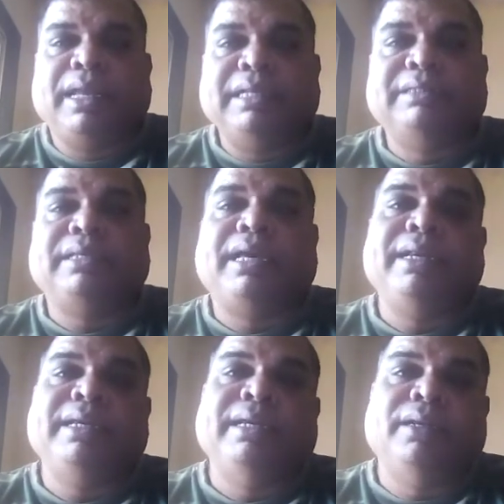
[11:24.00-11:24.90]

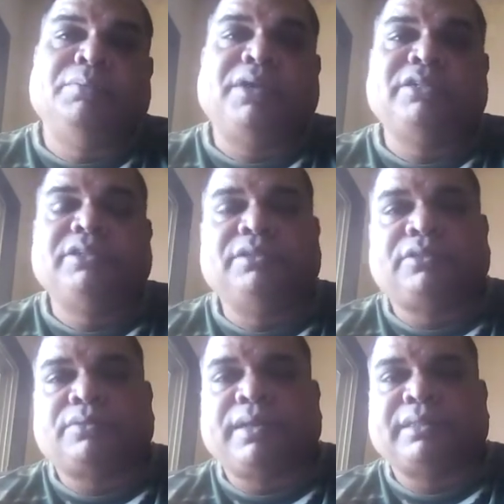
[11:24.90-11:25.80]
anxiety, depression,
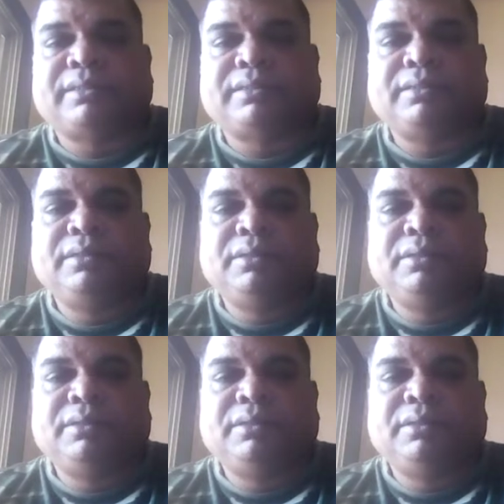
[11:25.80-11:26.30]
stress.